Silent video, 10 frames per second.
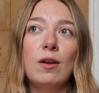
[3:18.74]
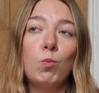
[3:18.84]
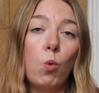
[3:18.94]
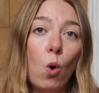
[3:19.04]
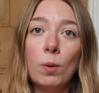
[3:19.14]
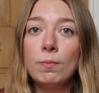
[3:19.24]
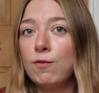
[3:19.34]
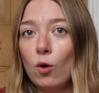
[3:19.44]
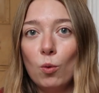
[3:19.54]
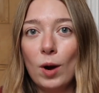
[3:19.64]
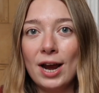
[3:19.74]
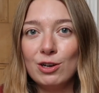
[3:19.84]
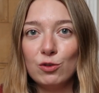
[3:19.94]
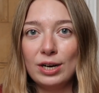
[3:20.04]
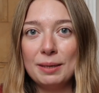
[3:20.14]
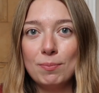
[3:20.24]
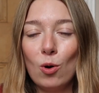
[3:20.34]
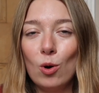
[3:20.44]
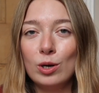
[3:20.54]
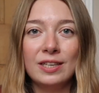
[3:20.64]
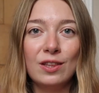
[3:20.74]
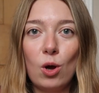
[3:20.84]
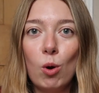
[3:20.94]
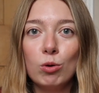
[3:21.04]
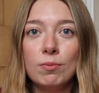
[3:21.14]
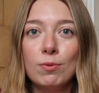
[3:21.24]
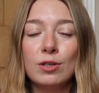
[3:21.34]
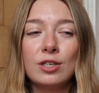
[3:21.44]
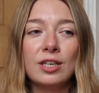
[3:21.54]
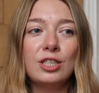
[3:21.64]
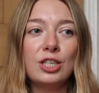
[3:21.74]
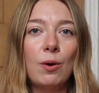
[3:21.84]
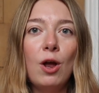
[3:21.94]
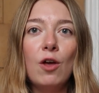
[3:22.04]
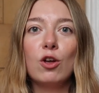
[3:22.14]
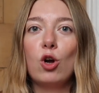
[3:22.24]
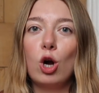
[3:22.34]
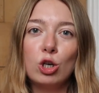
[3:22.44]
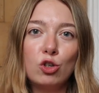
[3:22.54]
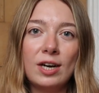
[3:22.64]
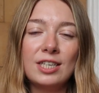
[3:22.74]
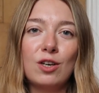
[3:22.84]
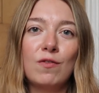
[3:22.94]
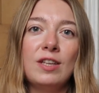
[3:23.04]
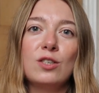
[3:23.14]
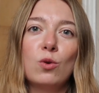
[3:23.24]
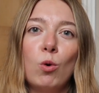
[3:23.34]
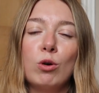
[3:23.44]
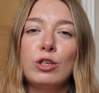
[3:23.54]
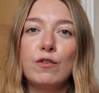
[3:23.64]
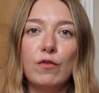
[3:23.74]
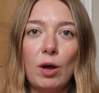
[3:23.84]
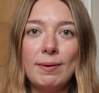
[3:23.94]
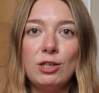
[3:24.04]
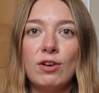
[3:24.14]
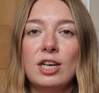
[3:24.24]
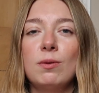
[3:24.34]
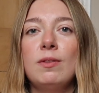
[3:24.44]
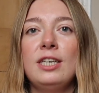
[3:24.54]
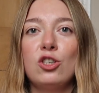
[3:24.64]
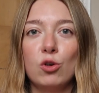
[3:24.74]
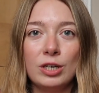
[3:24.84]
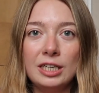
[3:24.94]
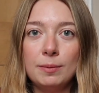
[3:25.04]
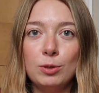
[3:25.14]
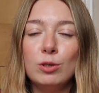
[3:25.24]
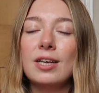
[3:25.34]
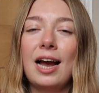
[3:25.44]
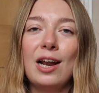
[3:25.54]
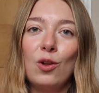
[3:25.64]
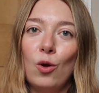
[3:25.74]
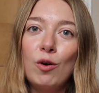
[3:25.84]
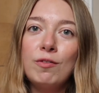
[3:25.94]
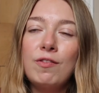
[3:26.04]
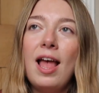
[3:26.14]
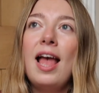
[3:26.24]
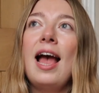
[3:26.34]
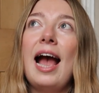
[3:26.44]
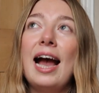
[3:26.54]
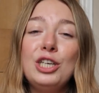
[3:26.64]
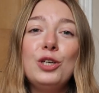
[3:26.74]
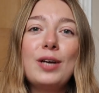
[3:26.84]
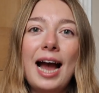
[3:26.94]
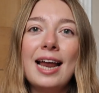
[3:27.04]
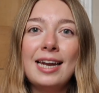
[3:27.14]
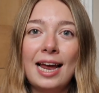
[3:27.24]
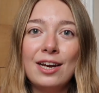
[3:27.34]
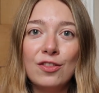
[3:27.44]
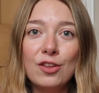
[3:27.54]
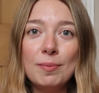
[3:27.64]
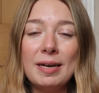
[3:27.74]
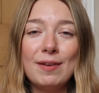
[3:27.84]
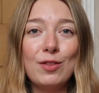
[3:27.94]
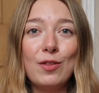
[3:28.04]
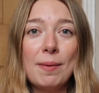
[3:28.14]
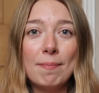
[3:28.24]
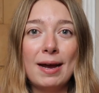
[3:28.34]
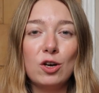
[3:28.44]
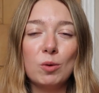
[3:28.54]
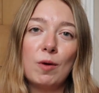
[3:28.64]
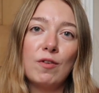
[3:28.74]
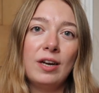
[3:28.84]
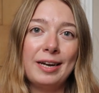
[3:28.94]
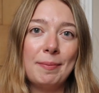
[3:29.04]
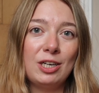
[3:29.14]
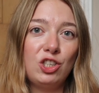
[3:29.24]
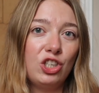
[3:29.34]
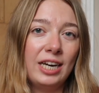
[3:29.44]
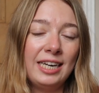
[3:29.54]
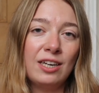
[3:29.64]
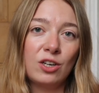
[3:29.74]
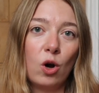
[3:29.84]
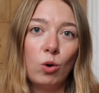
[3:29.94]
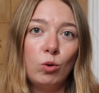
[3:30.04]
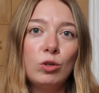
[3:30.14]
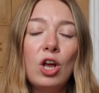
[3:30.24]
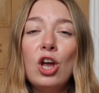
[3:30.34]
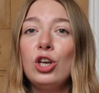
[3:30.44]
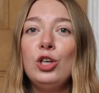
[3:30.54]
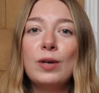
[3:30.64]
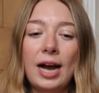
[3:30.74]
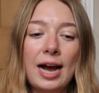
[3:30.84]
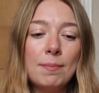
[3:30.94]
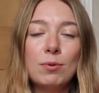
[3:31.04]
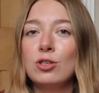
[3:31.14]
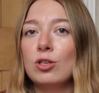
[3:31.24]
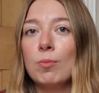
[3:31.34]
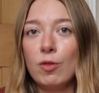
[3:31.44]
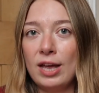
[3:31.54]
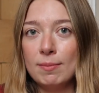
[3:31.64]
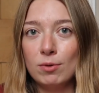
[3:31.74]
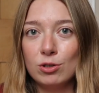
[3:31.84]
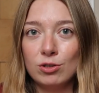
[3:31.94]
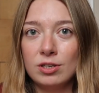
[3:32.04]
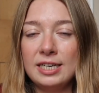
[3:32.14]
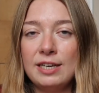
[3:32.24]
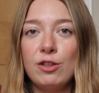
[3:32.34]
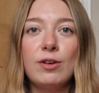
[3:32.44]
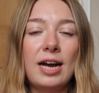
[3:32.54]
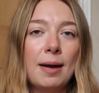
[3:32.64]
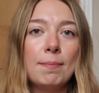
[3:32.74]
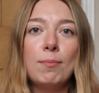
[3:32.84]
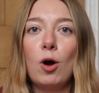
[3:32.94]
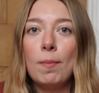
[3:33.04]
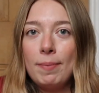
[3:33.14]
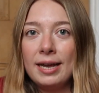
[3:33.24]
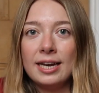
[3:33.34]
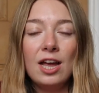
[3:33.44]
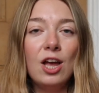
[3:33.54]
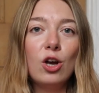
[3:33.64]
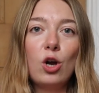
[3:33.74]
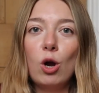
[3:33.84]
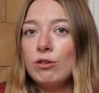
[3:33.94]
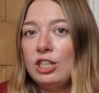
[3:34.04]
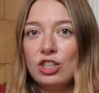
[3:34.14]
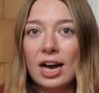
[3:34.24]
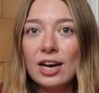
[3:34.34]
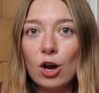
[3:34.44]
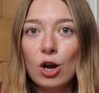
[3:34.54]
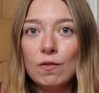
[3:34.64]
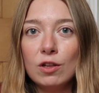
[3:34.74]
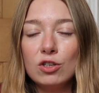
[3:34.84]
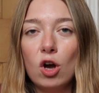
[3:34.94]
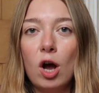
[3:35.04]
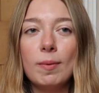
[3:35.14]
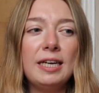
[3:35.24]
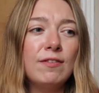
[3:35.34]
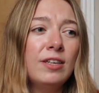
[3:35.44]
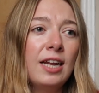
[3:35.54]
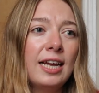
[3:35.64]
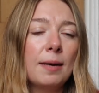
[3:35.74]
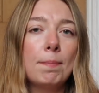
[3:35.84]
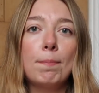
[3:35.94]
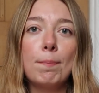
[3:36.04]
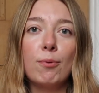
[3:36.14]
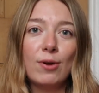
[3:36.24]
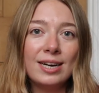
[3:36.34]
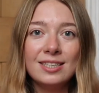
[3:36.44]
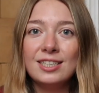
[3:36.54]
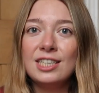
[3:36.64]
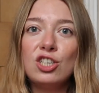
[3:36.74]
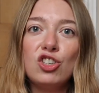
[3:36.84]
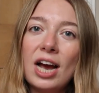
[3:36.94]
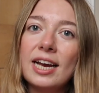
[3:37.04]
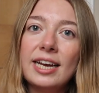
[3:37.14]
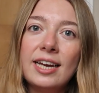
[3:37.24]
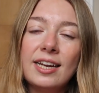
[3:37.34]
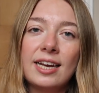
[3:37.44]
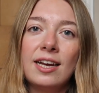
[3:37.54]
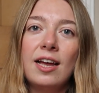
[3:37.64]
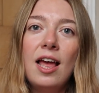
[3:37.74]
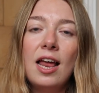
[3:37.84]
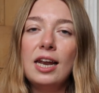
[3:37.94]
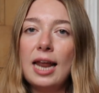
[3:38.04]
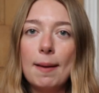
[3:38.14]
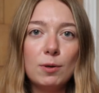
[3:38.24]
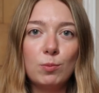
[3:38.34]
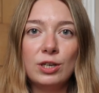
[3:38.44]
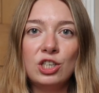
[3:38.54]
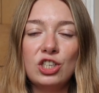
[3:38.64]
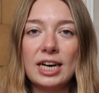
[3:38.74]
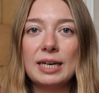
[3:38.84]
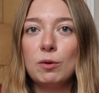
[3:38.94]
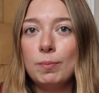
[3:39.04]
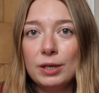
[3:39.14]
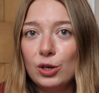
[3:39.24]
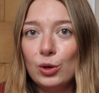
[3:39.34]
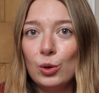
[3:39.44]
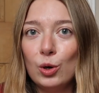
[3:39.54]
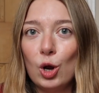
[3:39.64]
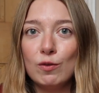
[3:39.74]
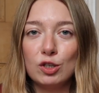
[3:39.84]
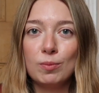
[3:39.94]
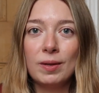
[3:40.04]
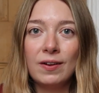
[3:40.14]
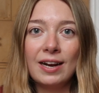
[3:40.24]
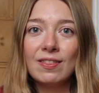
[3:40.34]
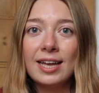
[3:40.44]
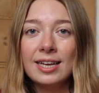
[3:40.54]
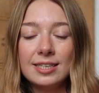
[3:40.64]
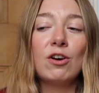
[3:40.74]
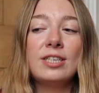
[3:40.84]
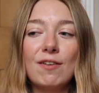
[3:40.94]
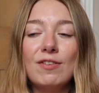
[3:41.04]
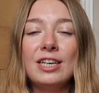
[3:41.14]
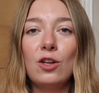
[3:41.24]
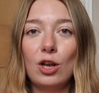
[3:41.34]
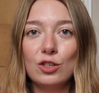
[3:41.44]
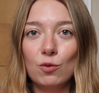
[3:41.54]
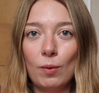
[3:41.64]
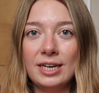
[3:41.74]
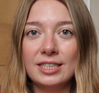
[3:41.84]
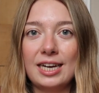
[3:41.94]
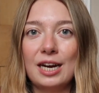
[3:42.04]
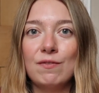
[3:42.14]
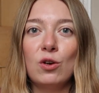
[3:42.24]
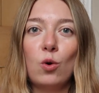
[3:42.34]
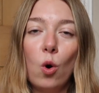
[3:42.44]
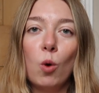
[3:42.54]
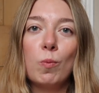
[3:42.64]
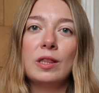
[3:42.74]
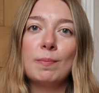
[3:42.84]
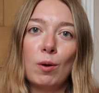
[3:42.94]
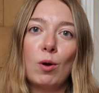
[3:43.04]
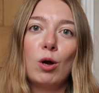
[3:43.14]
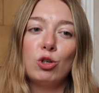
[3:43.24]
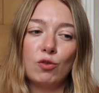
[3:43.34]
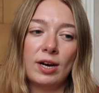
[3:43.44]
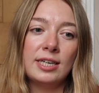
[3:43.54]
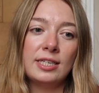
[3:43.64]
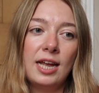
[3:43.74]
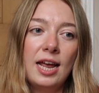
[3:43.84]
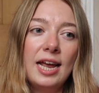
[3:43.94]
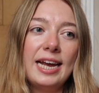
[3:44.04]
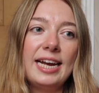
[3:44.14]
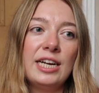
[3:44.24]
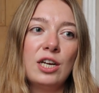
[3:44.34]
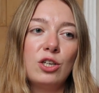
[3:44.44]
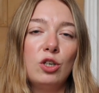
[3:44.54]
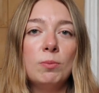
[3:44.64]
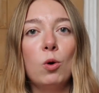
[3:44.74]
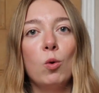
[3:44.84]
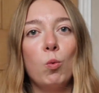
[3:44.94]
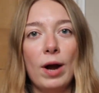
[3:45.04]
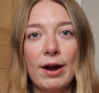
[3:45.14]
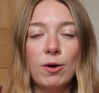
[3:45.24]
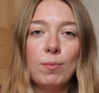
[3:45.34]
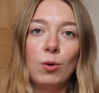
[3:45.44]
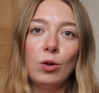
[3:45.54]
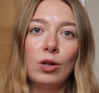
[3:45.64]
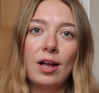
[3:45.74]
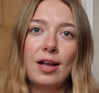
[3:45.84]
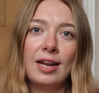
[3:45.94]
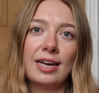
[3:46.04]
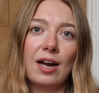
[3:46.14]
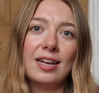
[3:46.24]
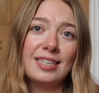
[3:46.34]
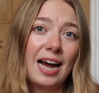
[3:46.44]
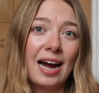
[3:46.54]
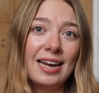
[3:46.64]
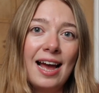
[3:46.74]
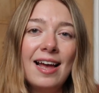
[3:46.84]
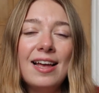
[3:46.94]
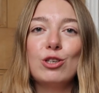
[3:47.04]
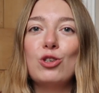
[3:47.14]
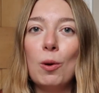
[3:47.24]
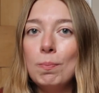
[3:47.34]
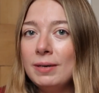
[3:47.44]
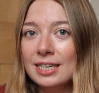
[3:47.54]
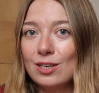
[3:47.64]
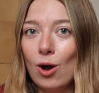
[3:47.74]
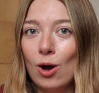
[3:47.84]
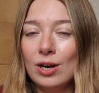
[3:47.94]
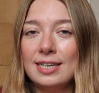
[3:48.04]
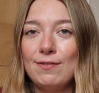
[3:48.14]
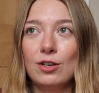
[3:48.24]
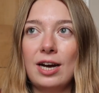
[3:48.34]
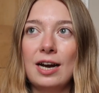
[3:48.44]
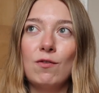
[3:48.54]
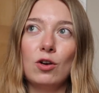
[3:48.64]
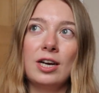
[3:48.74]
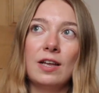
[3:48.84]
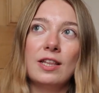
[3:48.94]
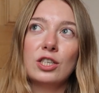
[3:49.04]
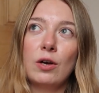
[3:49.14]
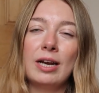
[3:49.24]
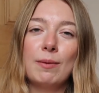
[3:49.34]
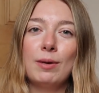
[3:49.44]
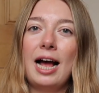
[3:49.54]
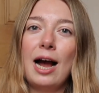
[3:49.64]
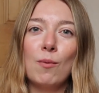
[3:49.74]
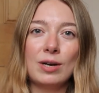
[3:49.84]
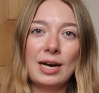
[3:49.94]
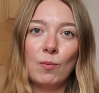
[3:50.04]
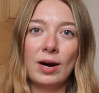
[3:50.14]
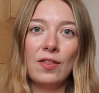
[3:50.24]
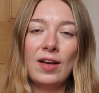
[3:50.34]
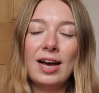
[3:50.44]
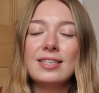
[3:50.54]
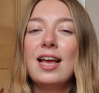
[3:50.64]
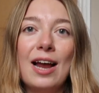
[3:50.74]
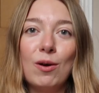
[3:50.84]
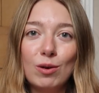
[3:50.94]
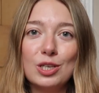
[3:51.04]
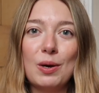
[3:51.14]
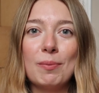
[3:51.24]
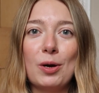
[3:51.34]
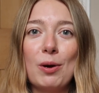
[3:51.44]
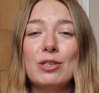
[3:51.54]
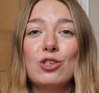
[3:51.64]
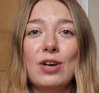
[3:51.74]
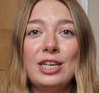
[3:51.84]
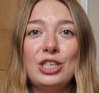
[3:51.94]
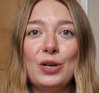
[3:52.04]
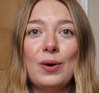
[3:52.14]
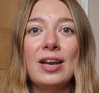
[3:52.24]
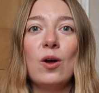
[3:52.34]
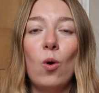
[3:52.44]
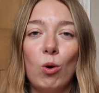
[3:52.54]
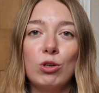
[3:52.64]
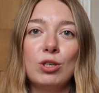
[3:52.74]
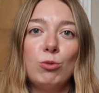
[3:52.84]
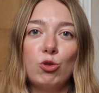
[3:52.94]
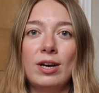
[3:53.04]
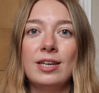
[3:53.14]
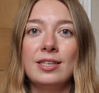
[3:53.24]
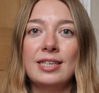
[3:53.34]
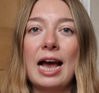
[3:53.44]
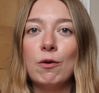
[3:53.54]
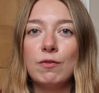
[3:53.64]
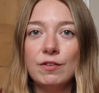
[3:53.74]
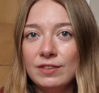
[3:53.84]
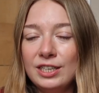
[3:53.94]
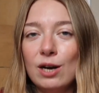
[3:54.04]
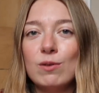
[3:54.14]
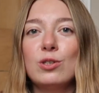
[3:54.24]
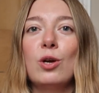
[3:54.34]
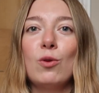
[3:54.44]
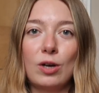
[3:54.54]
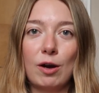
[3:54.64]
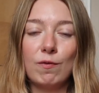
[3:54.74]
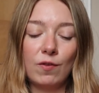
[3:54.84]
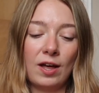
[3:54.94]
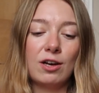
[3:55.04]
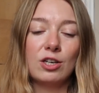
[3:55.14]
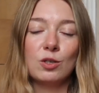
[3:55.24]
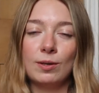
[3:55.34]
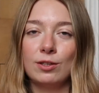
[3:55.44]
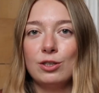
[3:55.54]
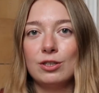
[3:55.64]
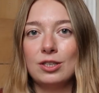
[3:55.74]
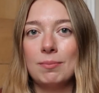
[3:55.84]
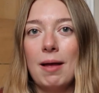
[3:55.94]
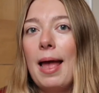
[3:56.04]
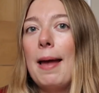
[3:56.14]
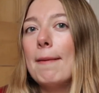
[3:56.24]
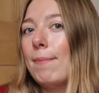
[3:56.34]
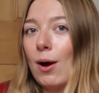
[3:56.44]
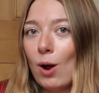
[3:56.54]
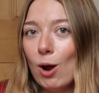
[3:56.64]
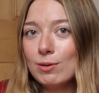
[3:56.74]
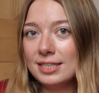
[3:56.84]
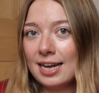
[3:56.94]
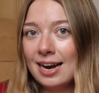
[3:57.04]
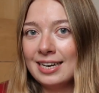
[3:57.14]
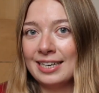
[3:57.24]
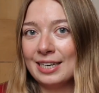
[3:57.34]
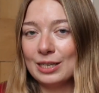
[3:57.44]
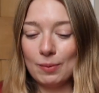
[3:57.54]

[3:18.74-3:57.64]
warm footwear is really important in the colder months, and so the contrast of this gorgeous flowy dress with these chunky boots I love. And you can layer them, even though they might come off a little bit chilly and cold. You can put some thermals underneath, you can put a big cozy jacket over the top, even like a printed jacket, like a leopard print jacket would be cool over something like this. There are definitely lots of ways to kind of incorporate the boho trend into a more wearable like attire, so don't be disheartened if you're kind of looking at this go like, well, how would I wear that? And also I'm going to try and do an autumn trends outfit video, so look out for that because we'll do some boho styling as